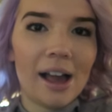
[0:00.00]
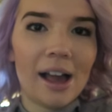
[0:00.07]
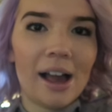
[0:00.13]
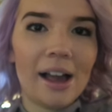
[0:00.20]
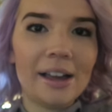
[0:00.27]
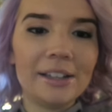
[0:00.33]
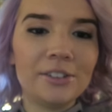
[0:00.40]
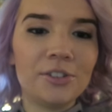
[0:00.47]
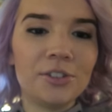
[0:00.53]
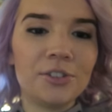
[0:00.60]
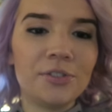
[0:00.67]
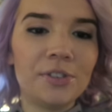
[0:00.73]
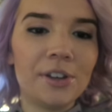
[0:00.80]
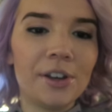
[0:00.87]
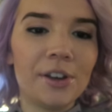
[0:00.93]
I
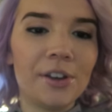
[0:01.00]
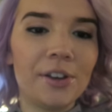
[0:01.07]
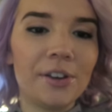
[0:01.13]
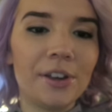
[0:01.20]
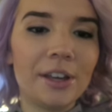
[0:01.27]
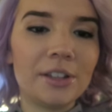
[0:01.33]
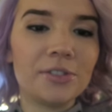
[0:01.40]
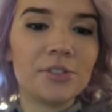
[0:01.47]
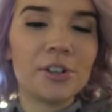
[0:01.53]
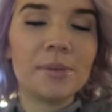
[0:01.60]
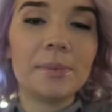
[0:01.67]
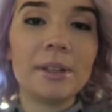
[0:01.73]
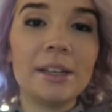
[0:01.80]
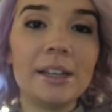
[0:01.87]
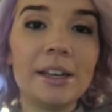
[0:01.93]
just feel
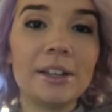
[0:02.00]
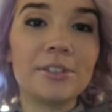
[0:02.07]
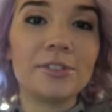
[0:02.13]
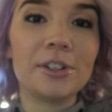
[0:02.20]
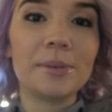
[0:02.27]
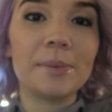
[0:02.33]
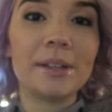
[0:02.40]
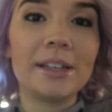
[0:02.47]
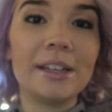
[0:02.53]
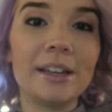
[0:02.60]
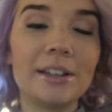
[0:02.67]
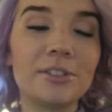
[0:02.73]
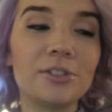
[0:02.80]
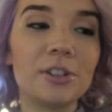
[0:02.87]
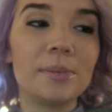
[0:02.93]
extremely, extremely,
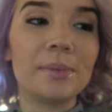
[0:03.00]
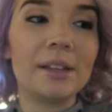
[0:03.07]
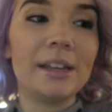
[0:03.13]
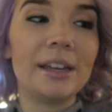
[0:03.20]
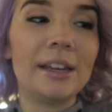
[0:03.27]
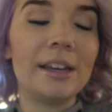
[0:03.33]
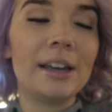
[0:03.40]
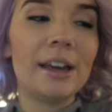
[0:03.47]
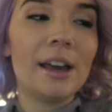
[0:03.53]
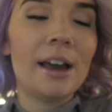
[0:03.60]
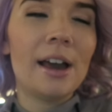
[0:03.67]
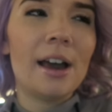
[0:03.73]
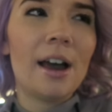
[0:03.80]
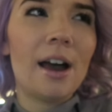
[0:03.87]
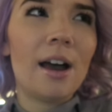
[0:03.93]
extremely
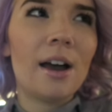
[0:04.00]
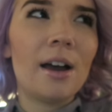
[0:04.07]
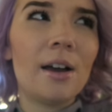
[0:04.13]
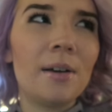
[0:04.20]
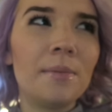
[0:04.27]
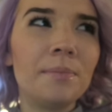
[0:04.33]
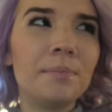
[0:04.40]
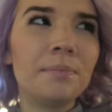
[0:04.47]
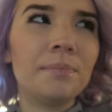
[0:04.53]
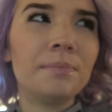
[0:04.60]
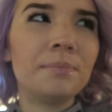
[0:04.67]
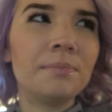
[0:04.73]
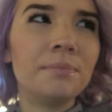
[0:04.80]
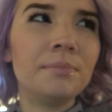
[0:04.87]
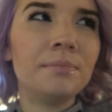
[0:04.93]

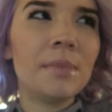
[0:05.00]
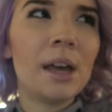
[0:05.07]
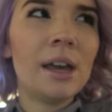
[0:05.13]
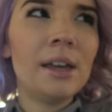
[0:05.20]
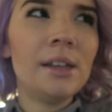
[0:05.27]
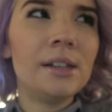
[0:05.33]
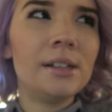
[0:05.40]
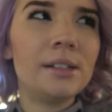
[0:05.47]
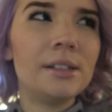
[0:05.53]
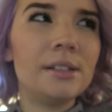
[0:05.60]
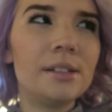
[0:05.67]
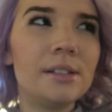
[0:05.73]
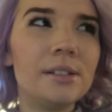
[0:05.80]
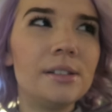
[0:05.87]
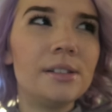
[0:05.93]
um, not
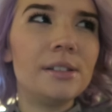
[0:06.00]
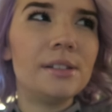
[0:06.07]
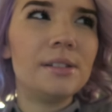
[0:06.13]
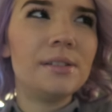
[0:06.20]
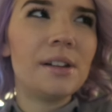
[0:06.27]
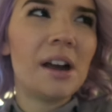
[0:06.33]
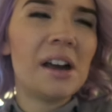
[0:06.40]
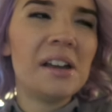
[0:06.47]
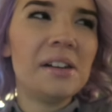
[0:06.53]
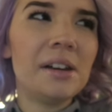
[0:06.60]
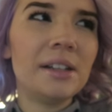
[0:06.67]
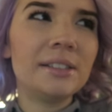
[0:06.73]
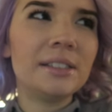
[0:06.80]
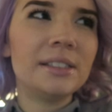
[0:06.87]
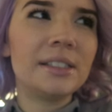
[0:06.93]
not
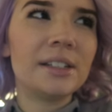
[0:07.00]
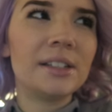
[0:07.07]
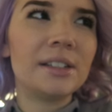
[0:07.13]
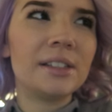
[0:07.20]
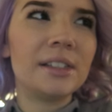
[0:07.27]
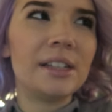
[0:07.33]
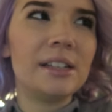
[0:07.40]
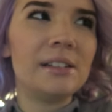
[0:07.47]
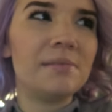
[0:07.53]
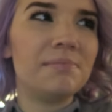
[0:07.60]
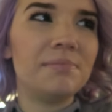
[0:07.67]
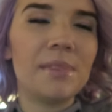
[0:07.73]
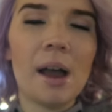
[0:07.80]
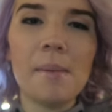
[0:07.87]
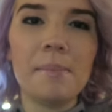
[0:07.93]
necessarily
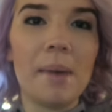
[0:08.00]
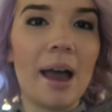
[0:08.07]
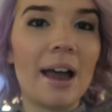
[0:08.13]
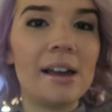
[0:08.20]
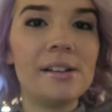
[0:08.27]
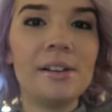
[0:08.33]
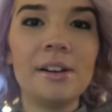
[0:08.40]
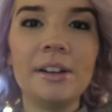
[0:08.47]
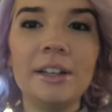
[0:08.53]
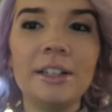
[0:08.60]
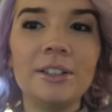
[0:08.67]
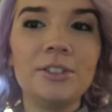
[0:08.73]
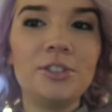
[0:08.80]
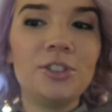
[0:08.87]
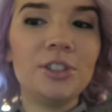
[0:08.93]
not mad
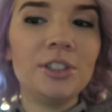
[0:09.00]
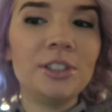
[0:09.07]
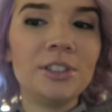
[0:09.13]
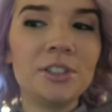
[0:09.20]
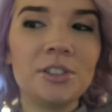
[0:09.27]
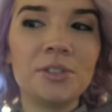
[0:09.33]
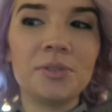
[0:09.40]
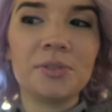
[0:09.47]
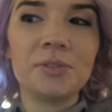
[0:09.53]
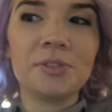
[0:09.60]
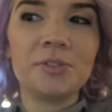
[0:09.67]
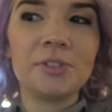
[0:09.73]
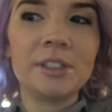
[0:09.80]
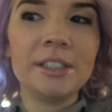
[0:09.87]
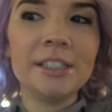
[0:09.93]
just
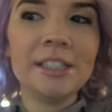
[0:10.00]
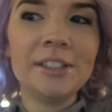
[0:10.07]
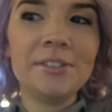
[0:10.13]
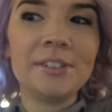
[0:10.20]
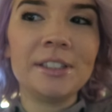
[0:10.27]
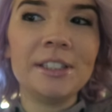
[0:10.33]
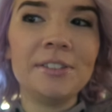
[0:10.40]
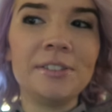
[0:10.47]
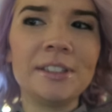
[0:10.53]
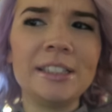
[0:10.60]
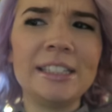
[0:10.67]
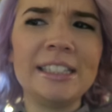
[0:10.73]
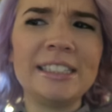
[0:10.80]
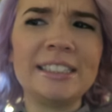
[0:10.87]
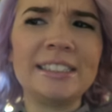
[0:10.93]
really, really,
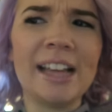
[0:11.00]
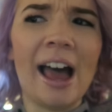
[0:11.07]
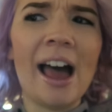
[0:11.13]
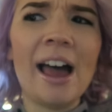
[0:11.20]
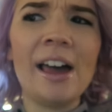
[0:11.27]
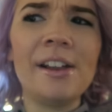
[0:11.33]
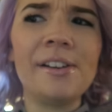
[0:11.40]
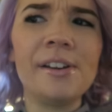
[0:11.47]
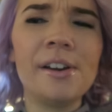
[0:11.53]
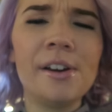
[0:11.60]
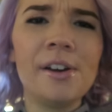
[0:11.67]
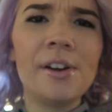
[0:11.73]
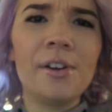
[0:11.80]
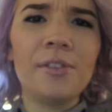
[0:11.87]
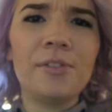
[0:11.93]
really sad
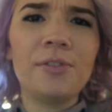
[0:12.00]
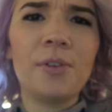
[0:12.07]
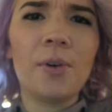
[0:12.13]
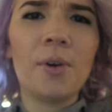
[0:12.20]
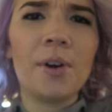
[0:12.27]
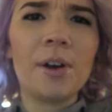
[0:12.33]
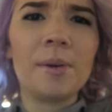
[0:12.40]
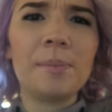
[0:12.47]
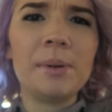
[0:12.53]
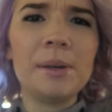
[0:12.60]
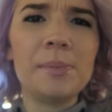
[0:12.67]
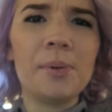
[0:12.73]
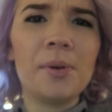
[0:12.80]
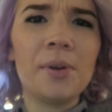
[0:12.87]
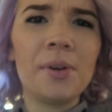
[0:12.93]
for
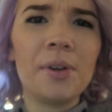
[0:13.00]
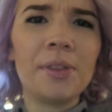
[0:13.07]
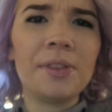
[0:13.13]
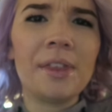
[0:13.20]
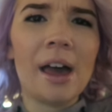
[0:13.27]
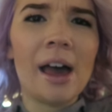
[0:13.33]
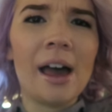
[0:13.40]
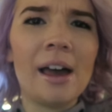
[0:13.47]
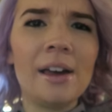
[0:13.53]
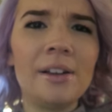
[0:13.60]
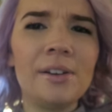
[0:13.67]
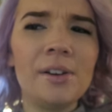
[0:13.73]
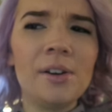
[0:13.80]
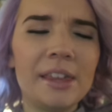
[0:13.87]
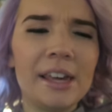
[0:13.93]
people
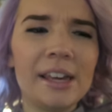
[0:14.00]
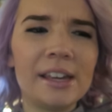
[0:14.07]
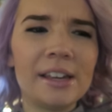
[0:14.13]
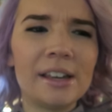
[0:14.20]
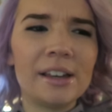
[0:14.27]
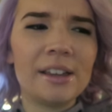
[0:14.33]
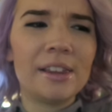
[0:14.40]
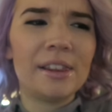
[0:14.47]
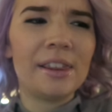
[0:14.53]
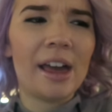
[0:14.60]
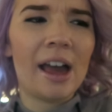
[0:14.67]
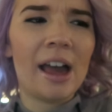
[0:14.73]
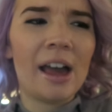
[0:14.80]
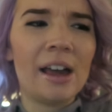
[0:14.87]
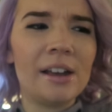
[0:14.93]
that think
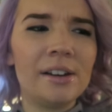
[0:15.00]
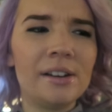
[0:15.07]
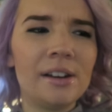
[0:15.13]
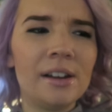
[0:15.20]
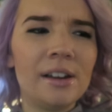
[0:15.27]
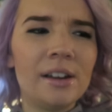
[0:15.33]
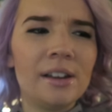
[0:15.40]
that